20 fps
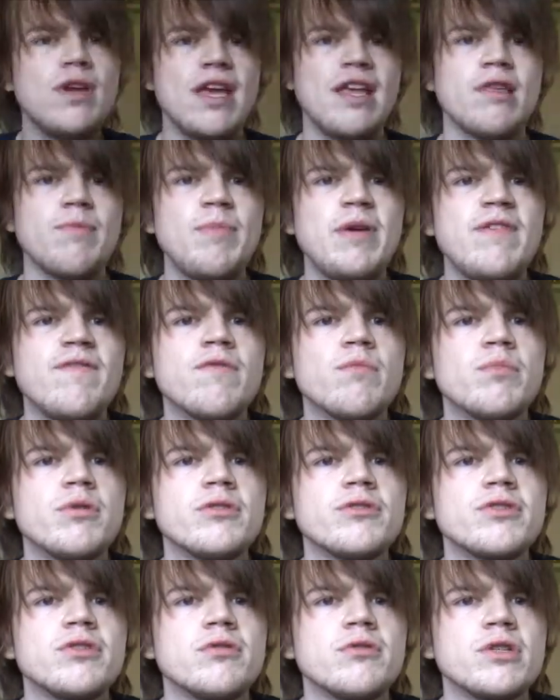can't speak from
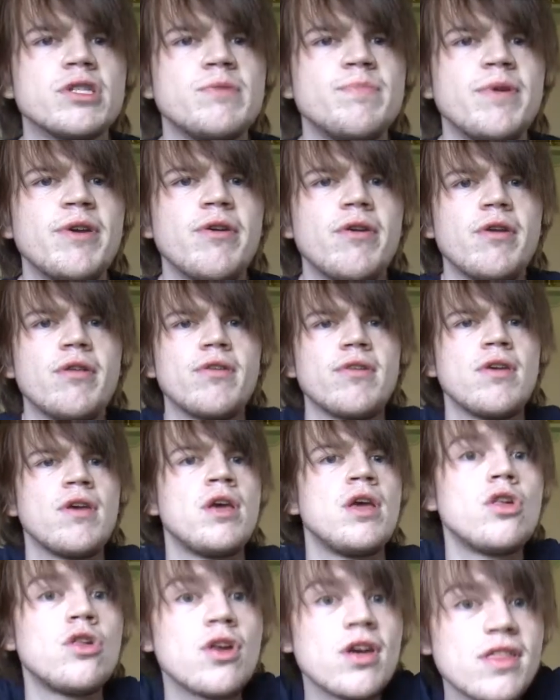personal experience.
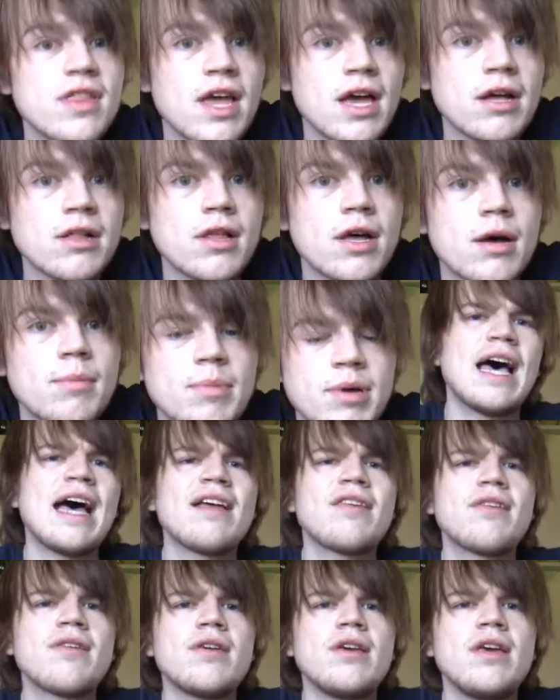Shut the hell up.
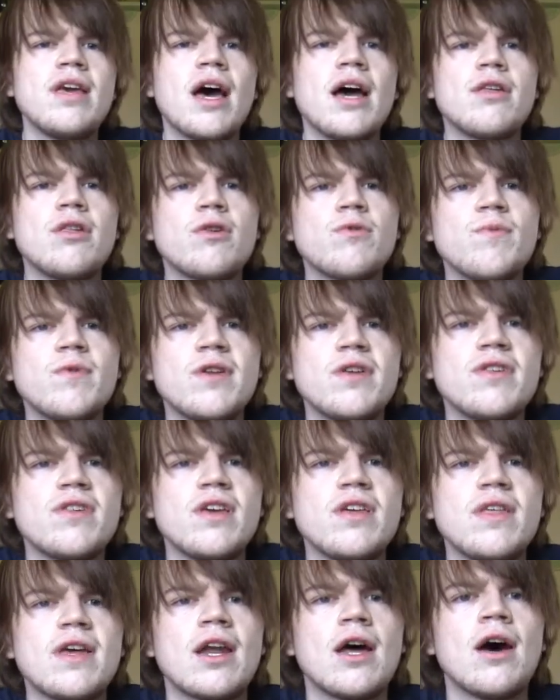Lastly, I just wanna
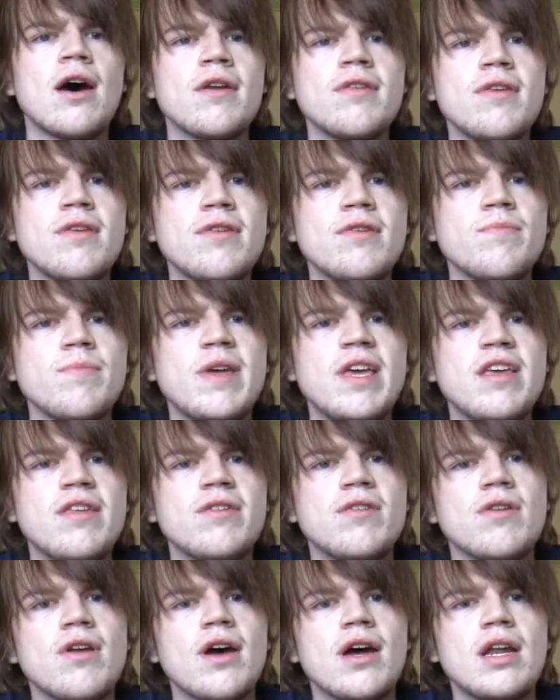say that autism
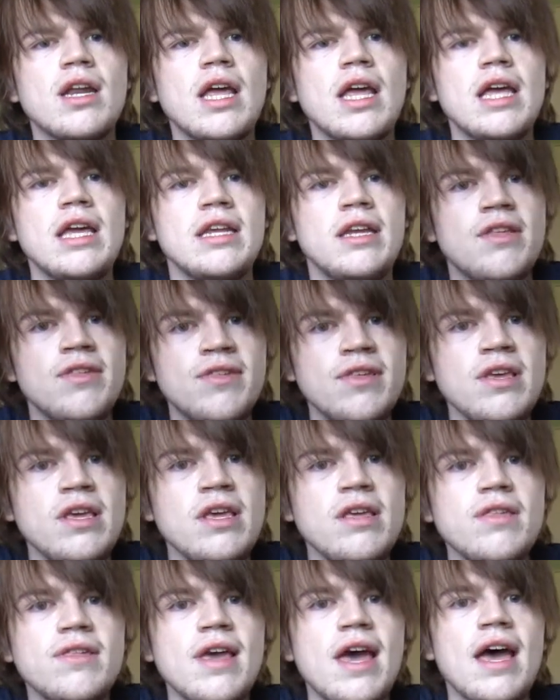is not a
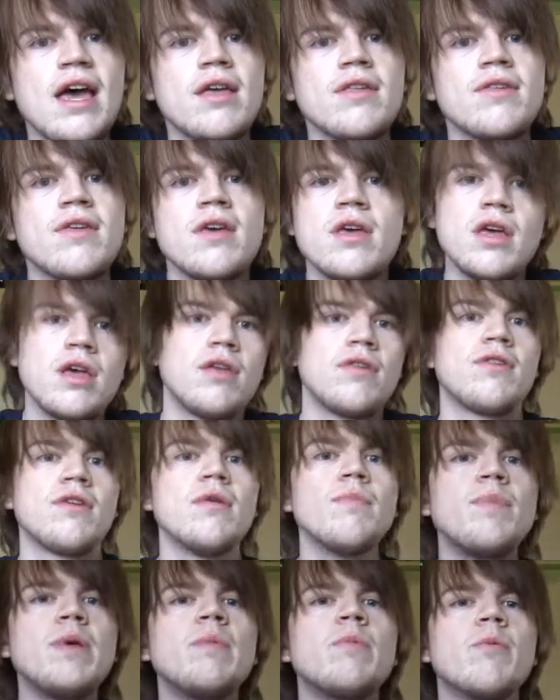disease as
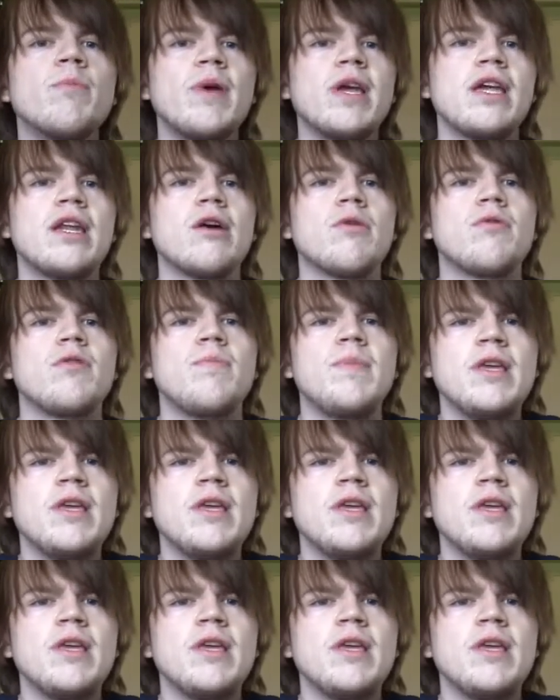some people make it out to